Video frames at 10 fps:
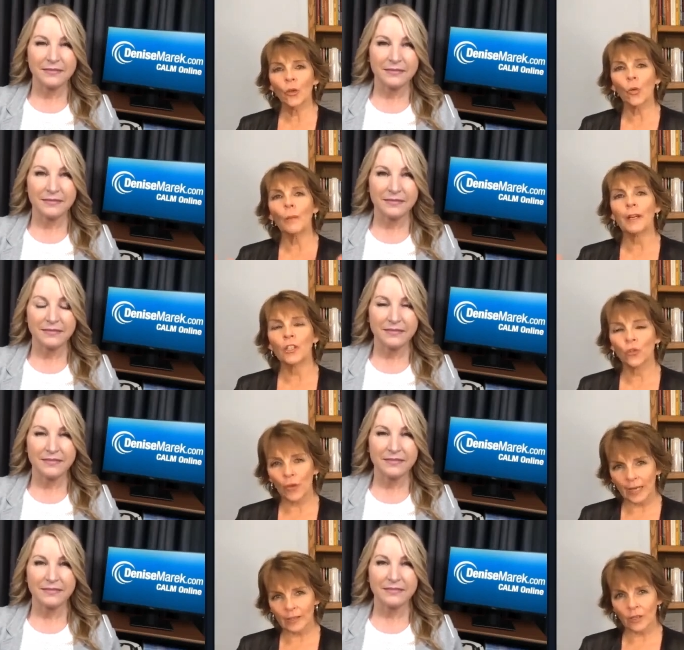Speaker 1: you know, what my
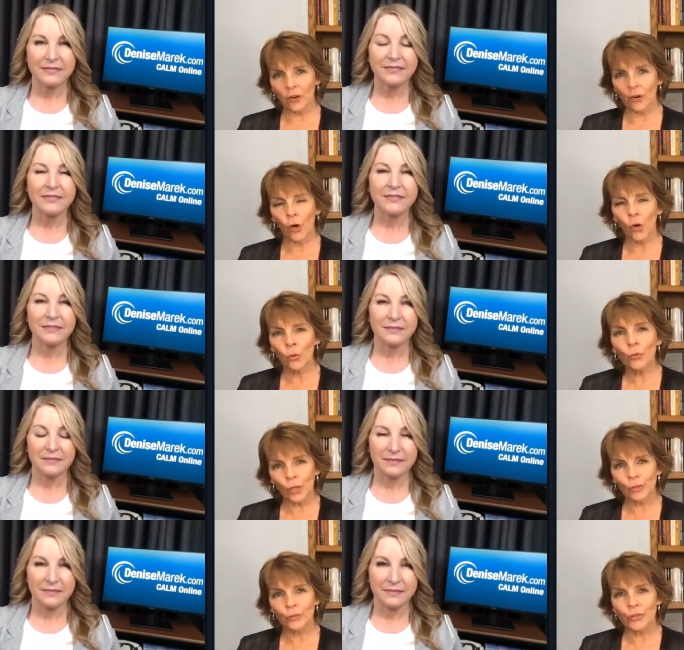strengths are and own
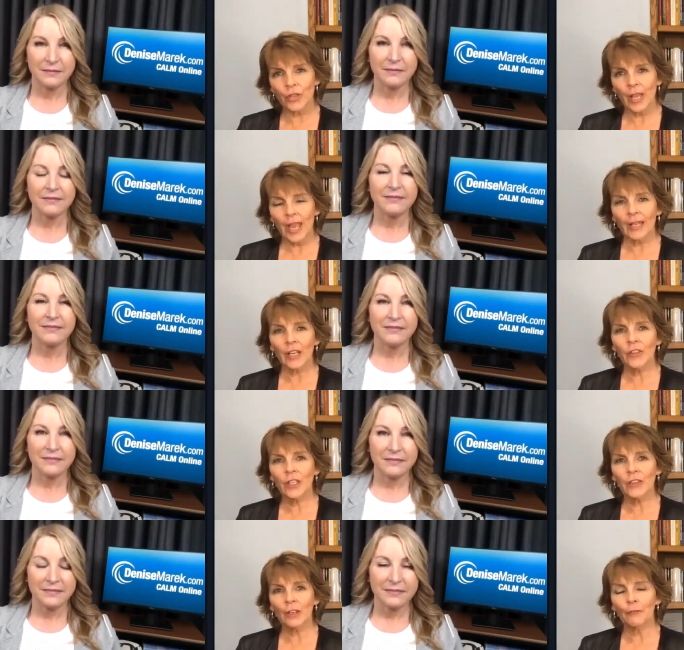those. And I
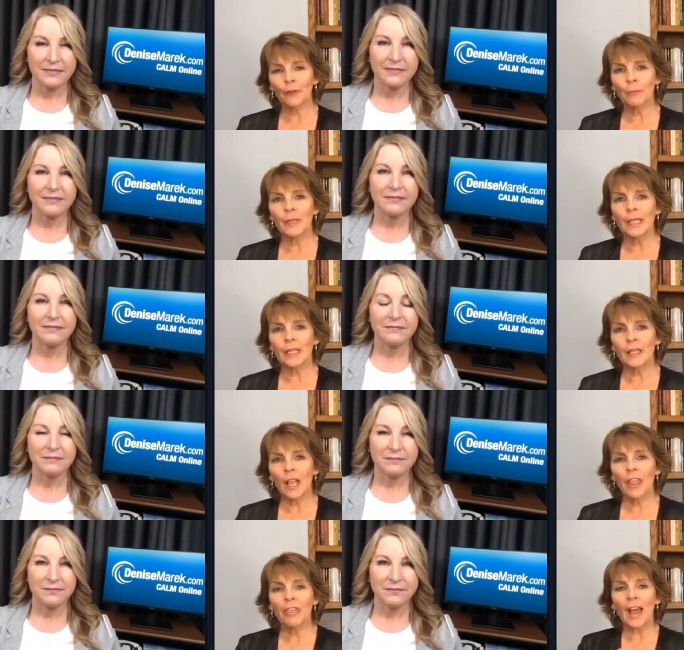think that for me,
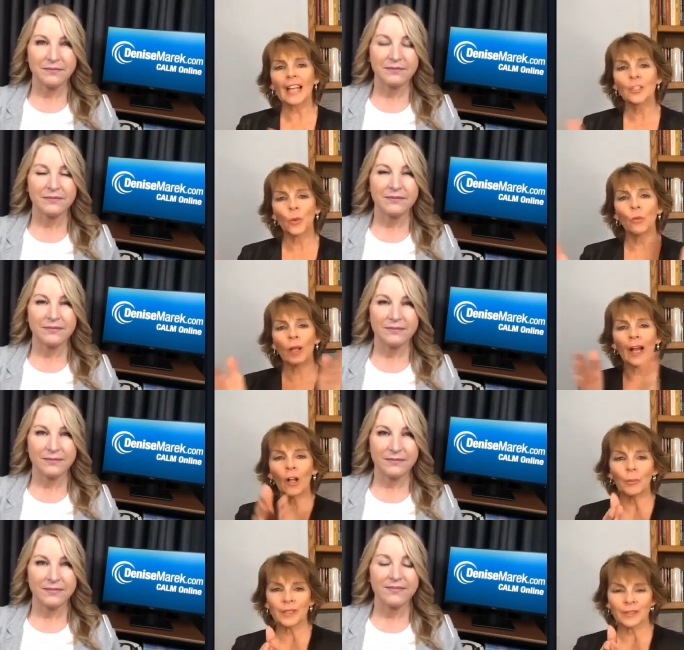that's what will
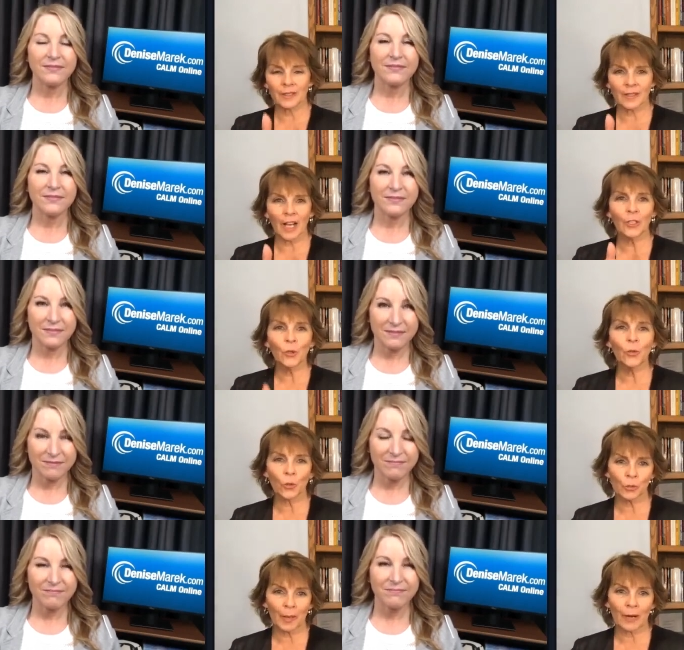help us decide who
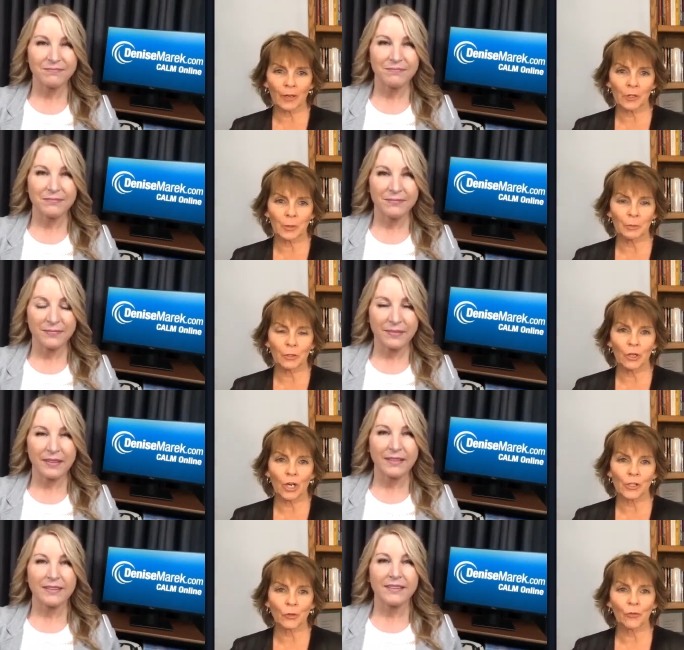those powerhouse people
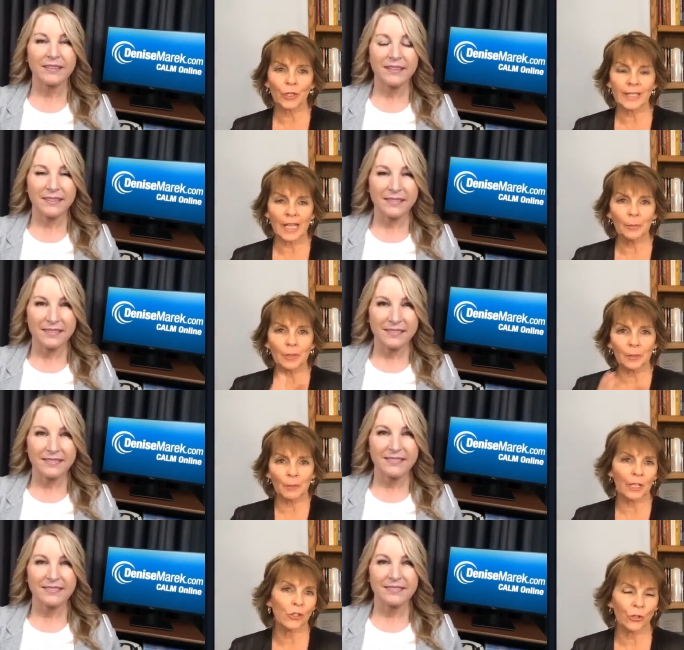are. So for example, in
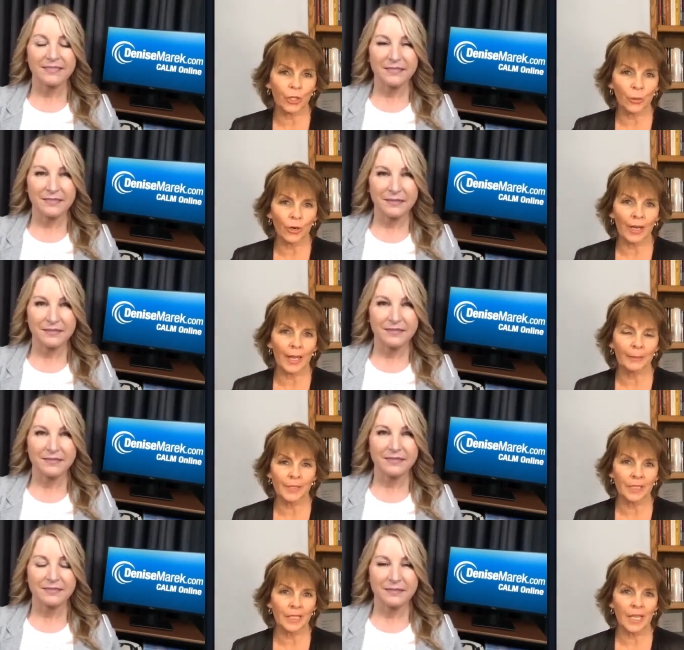my journey where I am
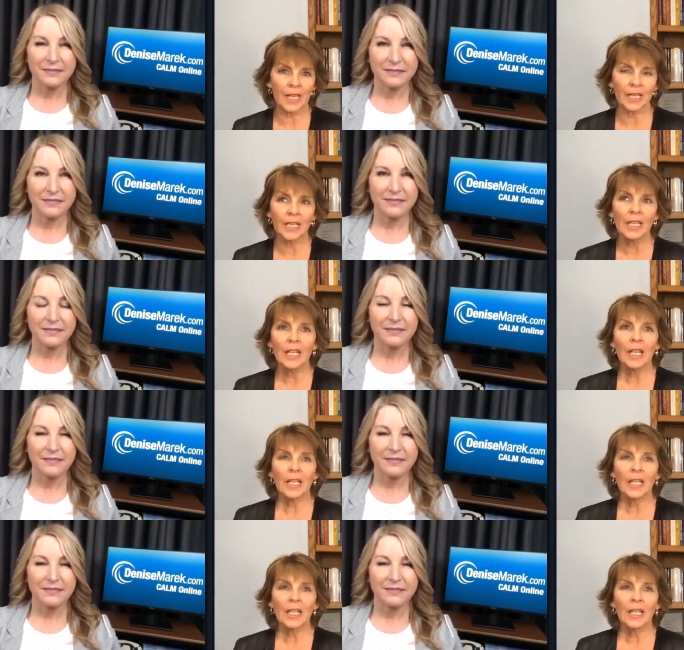today,